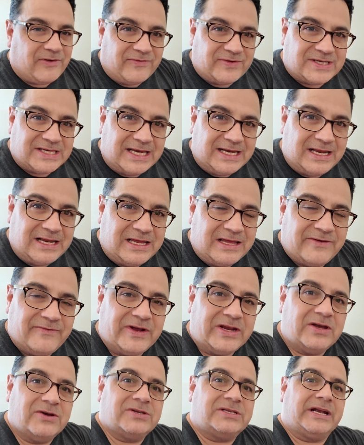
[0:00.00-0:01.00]
you've seen any of the
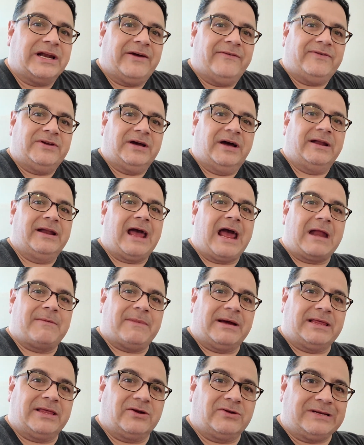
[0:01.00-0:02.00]
videos that I've done at
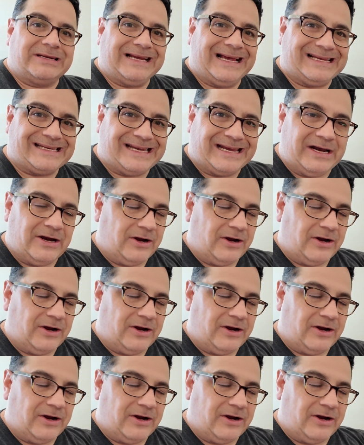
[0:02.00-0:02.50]
my little desk